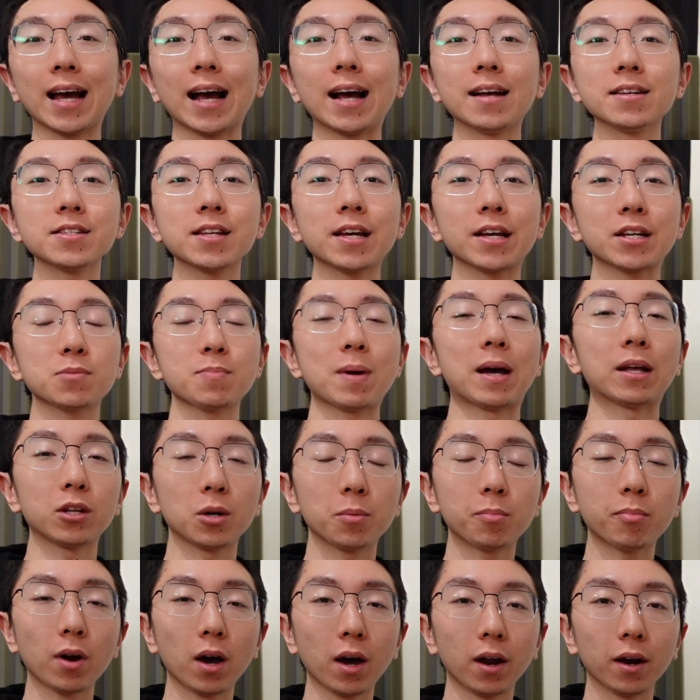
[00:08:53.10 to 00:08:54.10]
As they expand their
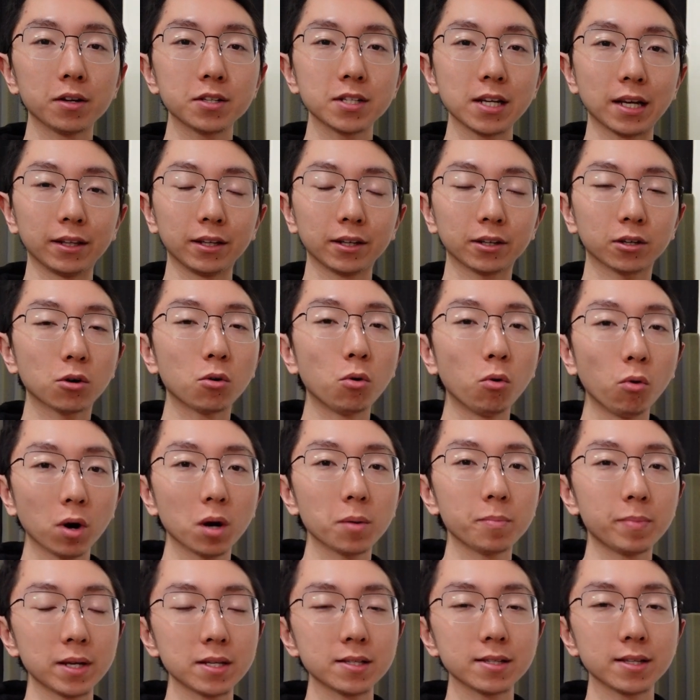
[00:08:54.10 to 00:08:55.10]
products and their core
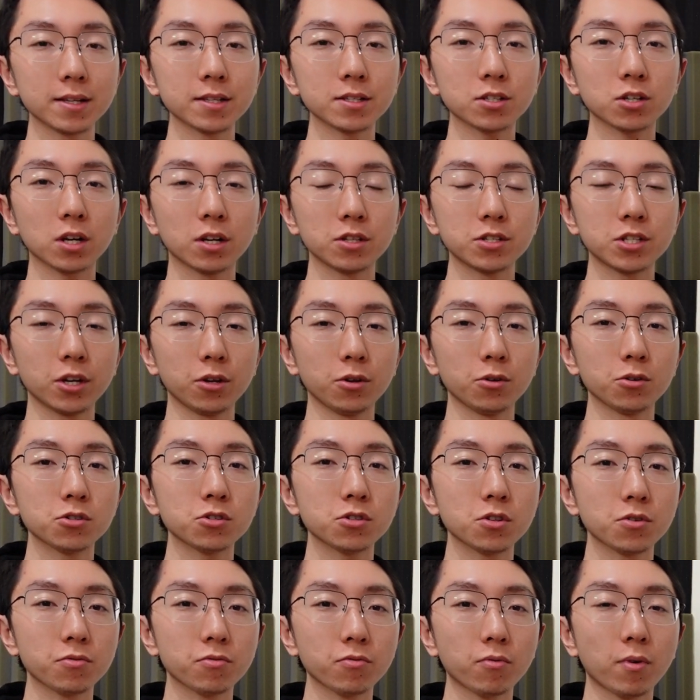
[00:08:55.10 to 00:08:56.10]
business continues
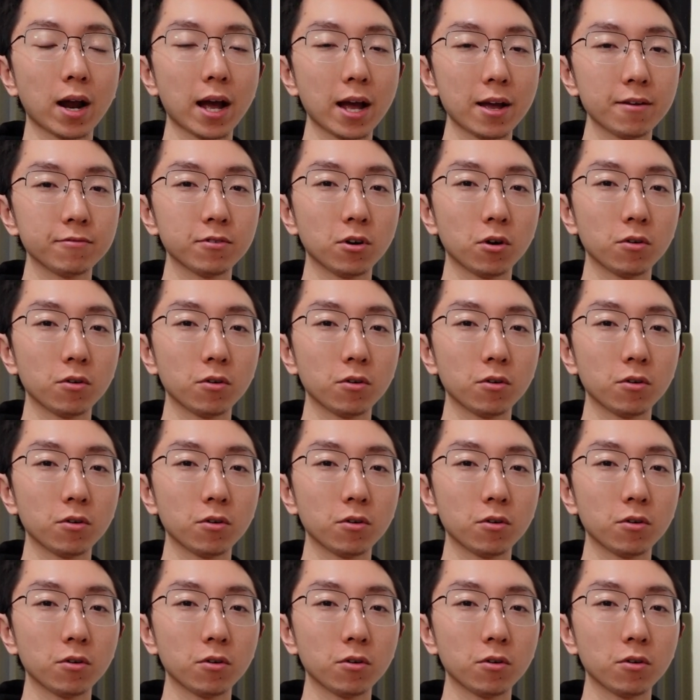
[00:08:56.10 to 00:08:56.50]
to thrive